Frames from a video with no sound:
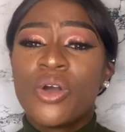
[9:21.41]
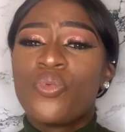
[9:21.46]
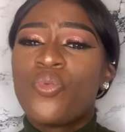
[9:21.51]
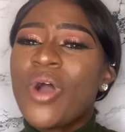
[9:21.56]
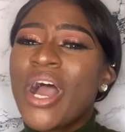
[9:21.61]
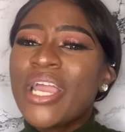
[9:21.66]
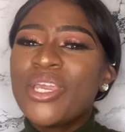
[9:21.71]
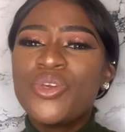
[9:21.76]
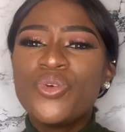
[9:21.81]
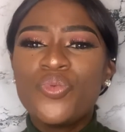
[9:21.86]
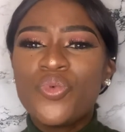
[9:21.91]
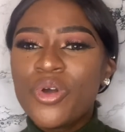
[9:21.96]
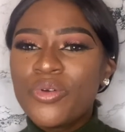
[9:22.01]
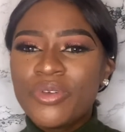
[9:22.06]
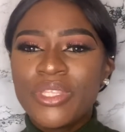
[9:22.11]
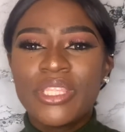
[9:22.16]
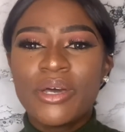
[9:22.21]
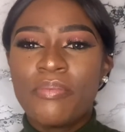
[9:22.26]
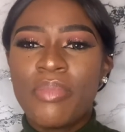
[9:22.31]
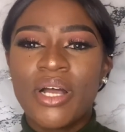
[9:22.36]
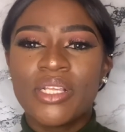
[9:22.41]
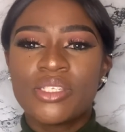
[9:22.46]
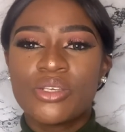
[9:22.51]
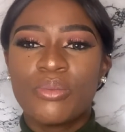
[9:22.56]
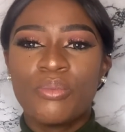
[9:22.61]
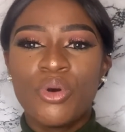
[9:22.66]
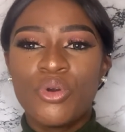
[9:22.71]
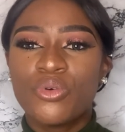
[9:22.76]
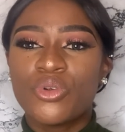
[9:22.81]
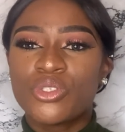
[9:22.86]
Why are you worried about
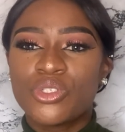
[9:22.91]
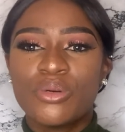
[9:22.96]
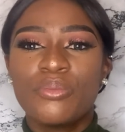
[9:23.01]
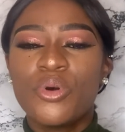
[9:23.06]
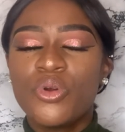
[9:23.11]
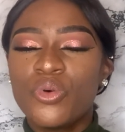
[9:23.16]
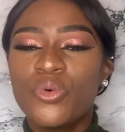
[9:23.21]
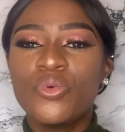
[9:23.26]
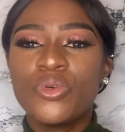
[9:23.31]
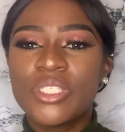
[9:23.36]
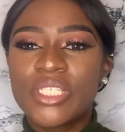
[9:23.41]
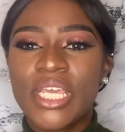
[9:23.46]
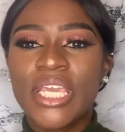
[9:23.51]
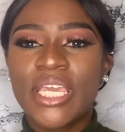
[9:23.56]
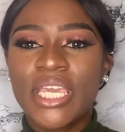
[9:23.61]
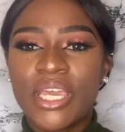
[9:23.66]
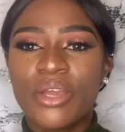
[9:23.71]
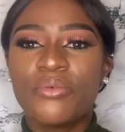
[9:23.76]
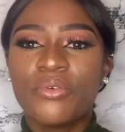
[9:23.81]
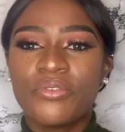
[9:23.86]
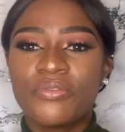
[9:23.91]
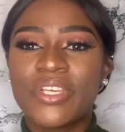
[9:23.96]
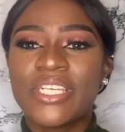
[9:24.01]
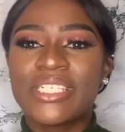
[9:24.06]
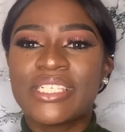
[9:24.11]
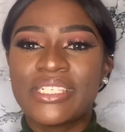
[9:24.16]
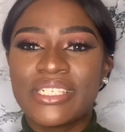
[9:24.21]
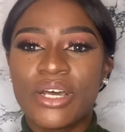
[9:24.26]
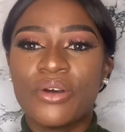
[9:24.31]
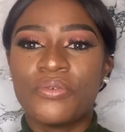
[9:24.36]
tomorrow? Tomorrow will take care of
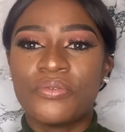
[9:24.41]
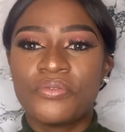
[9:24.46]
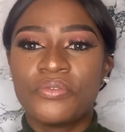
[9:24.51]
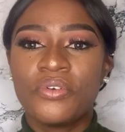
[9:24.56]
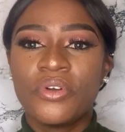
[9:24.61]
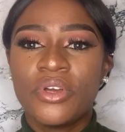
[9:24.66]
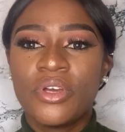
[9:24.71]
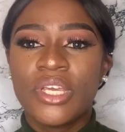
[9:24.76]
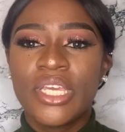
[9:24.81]
itself.